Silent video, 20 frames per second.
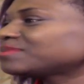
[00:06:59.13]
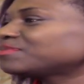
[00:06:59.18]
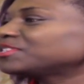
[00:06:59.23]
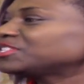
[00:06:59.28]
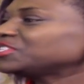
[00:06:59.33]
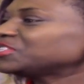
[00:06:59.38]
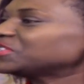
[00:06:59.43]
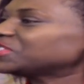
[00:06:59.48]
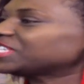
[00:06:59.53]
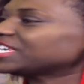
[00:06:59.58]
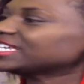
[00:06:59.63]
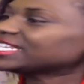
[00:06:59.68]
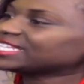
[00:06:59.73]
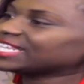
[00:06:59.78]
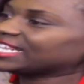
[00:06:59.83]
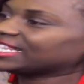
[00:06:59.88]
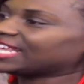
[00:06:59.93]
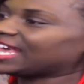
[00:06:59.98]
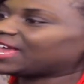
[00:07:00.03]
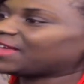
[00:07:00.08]
but do you think
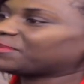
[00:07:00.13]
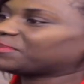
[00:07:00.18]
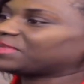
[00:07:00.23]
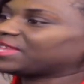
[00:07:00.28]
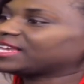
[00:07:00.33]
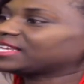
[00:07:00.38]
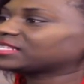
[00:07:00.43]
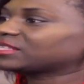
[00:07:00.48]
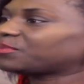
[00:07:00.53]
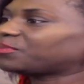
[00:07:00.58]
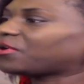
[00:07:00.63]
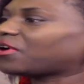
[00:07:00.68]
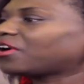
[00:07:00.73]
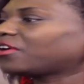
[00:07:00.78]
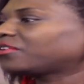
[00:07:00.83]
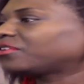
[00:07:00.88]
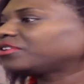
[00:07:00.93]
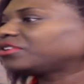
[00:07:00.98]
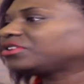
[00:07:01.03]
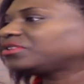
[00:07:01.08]
that plays a part
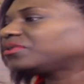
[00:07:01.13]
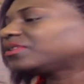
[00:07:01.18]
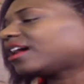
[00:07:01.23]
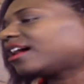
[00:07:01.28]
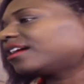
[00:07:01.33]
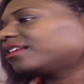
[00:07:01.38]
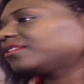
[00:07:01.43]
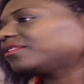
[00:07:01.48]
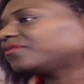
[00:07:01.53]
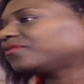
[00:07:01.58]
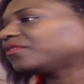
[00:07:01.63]
on you, kind